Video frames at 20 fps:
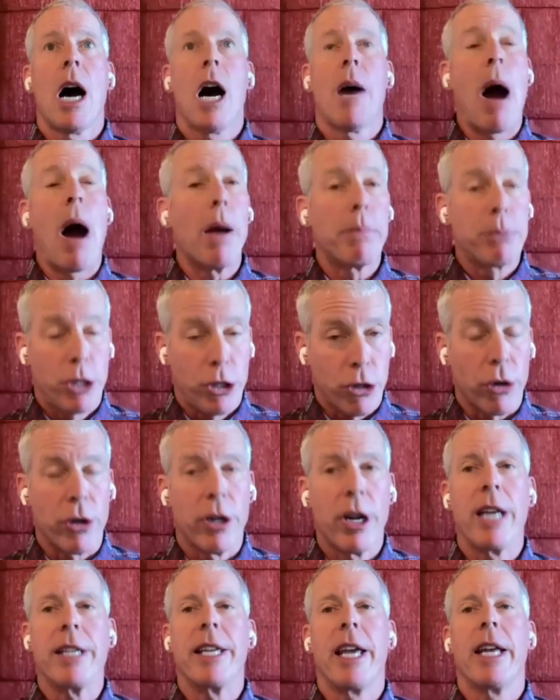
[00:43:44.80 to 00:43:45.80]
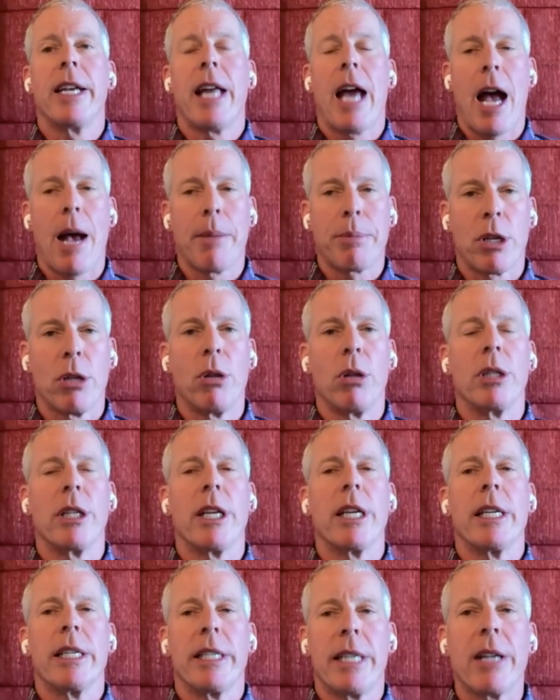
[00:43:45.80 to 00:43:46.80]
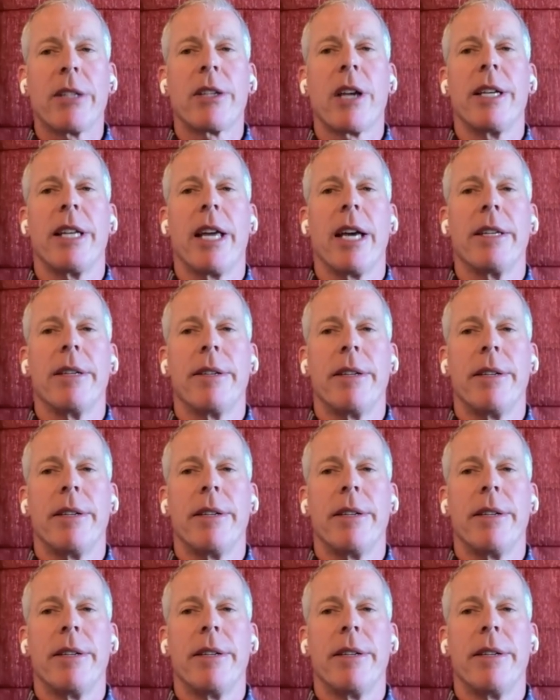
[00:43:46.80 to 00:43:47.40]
I'm certain I did. Absolutely. Yes, I did.